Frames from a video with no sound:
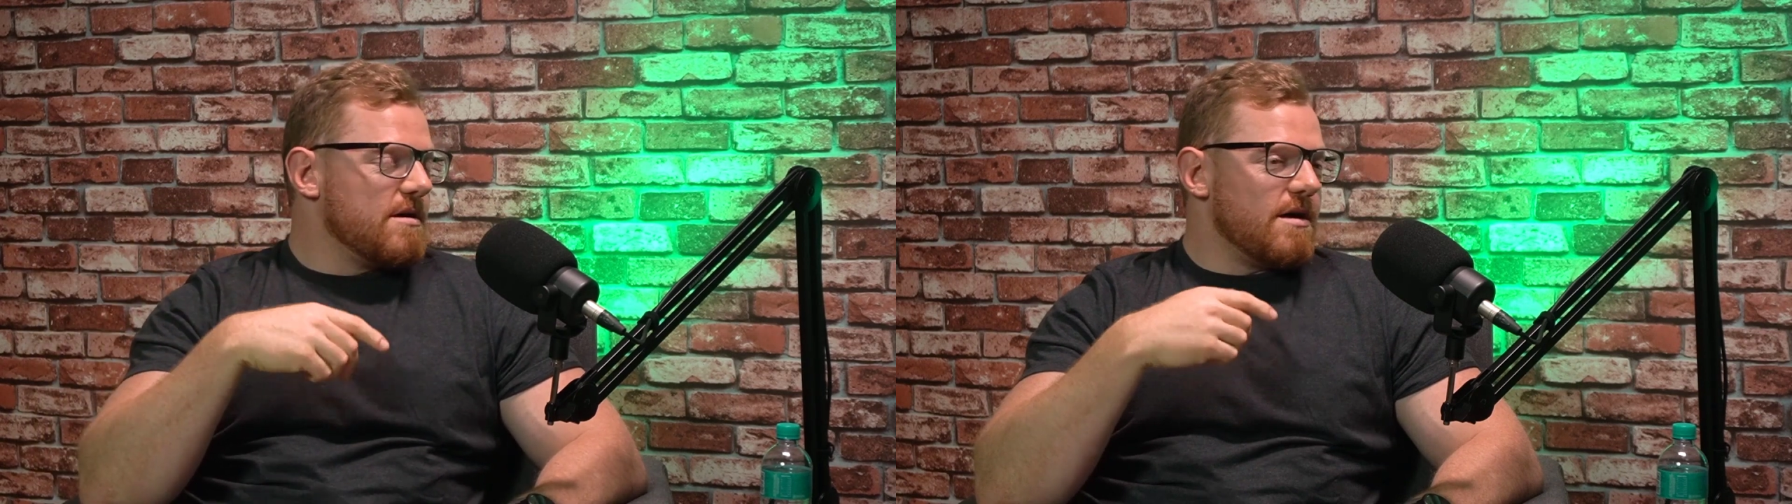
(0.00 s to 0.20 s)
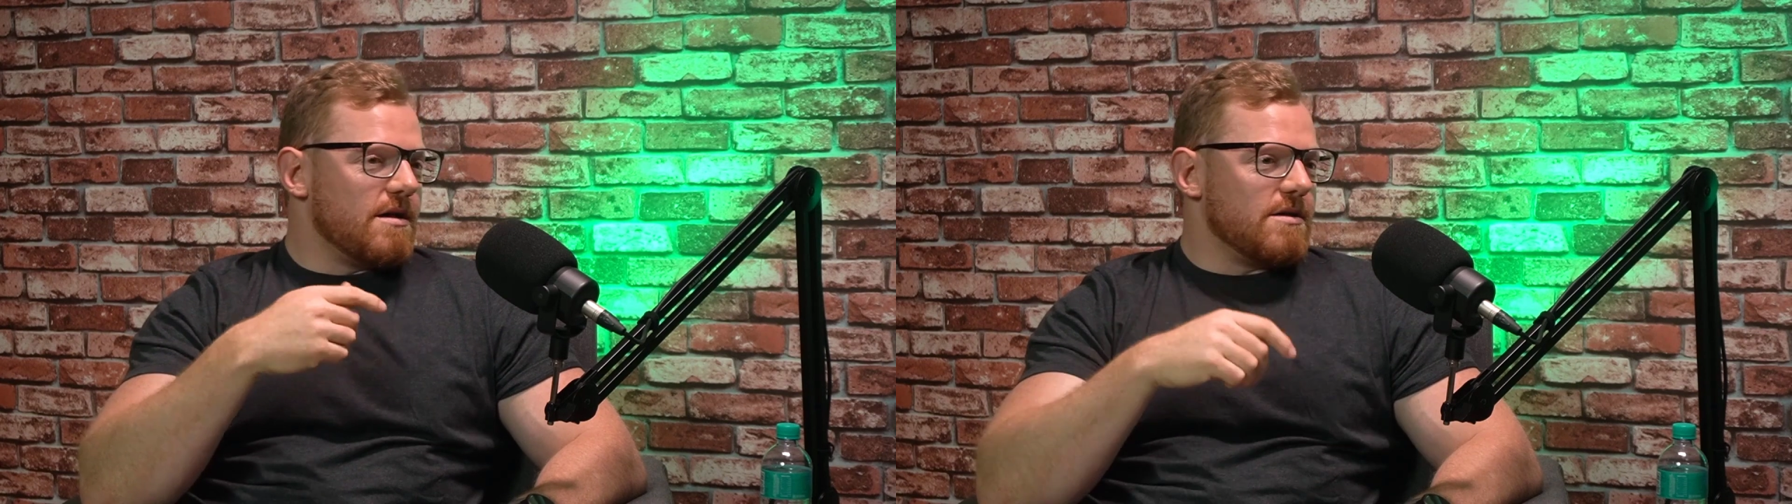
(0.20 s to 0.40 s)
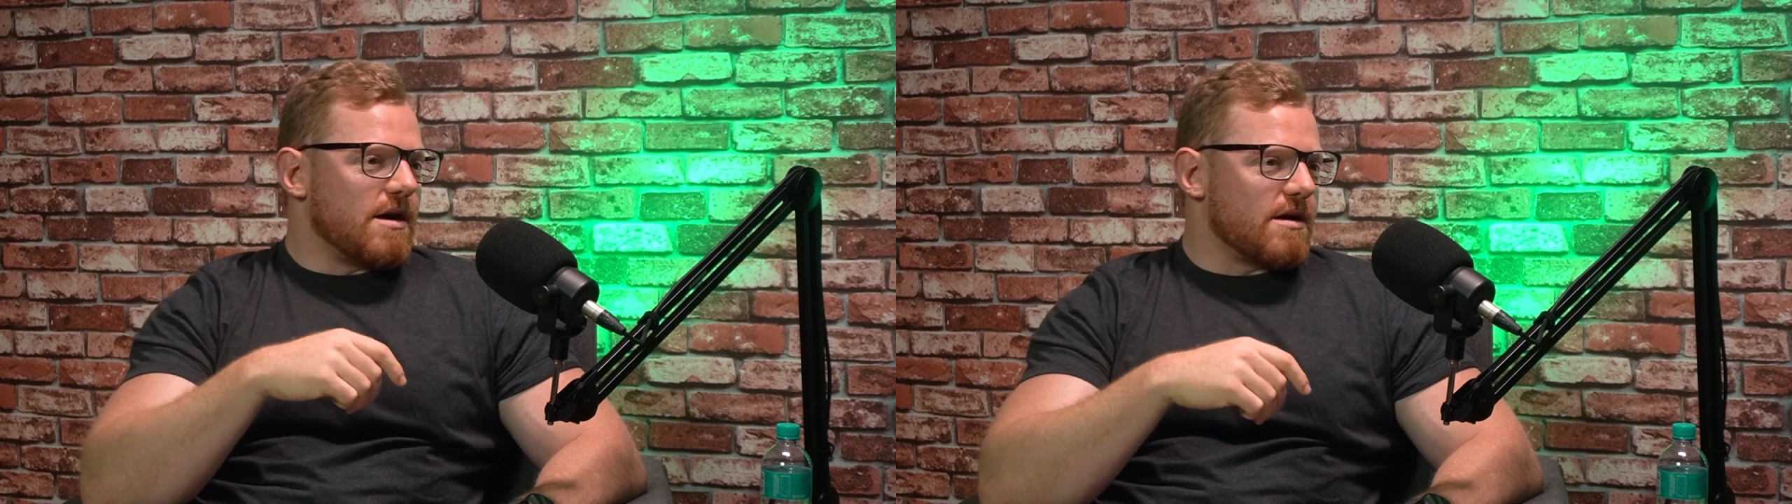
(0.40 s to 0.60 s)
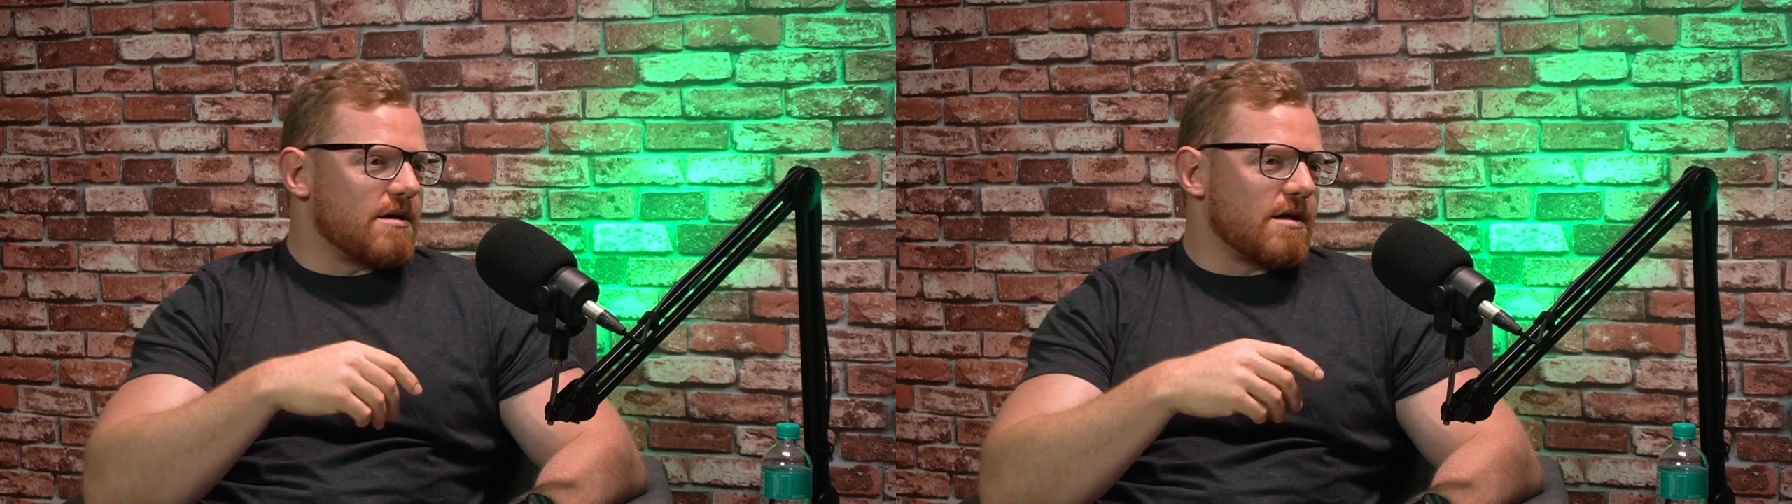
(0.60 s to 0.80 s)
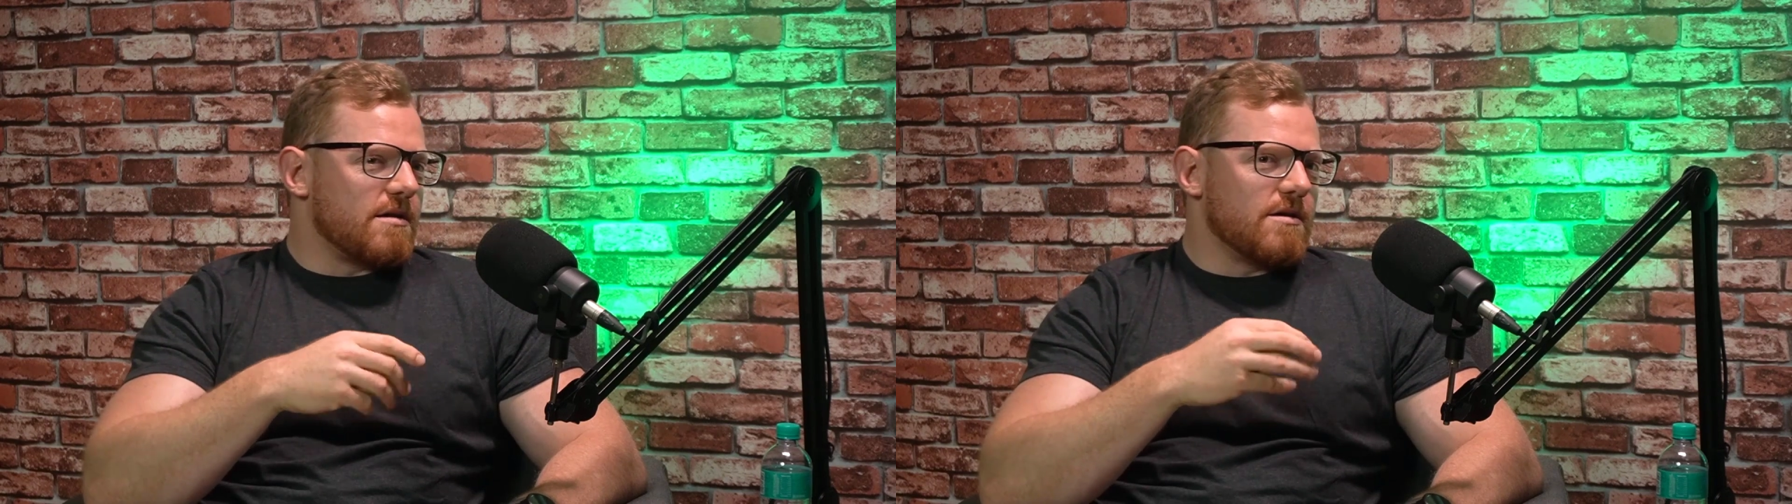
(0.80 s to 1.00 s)
And like
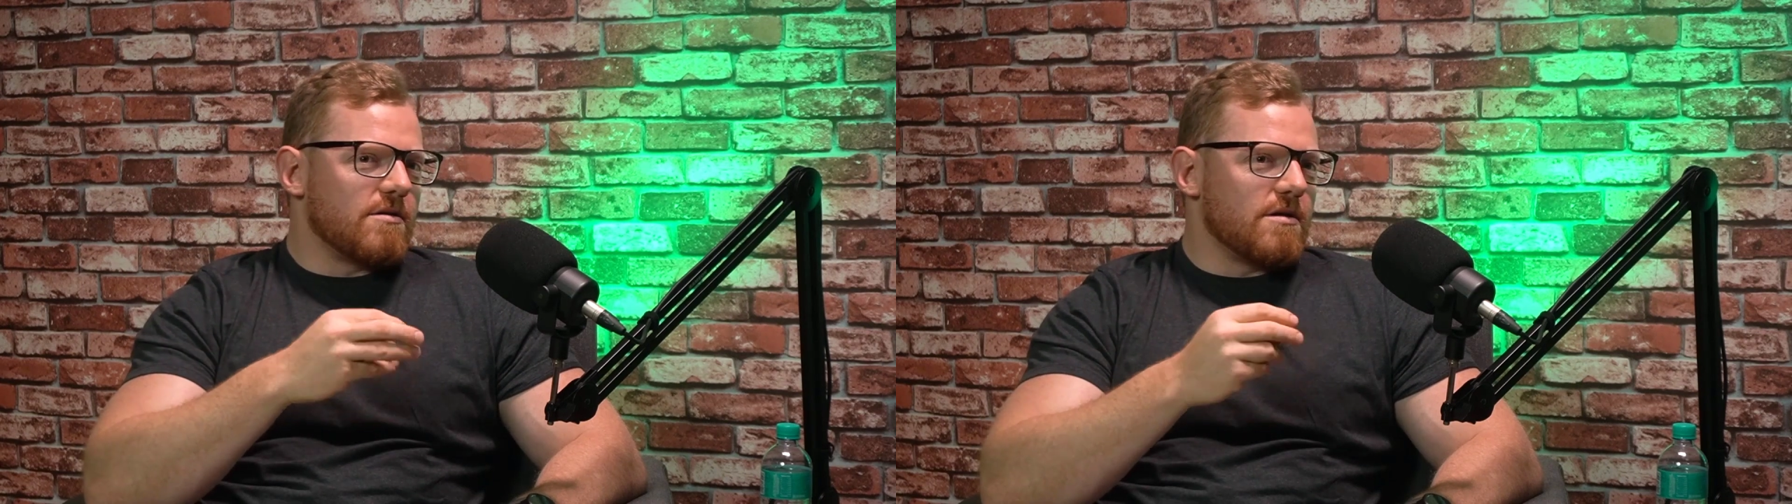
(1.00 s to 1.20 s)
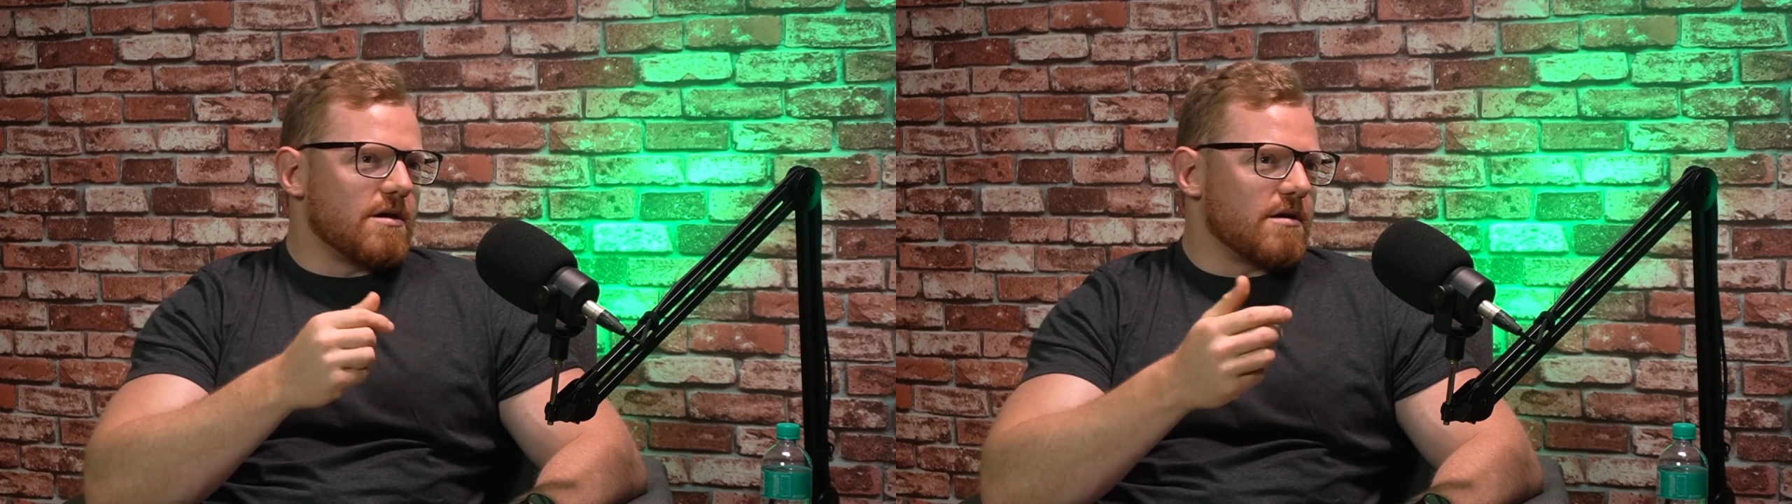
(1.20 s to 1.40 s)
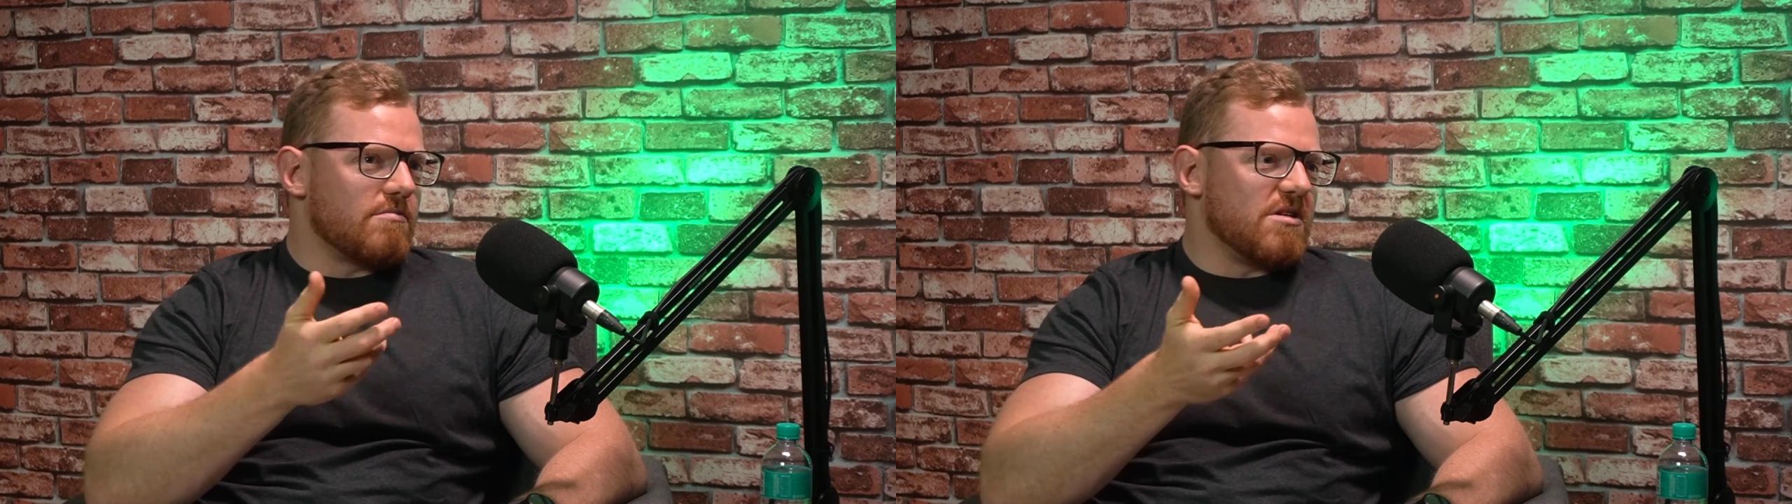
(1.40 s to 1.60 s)
I think on the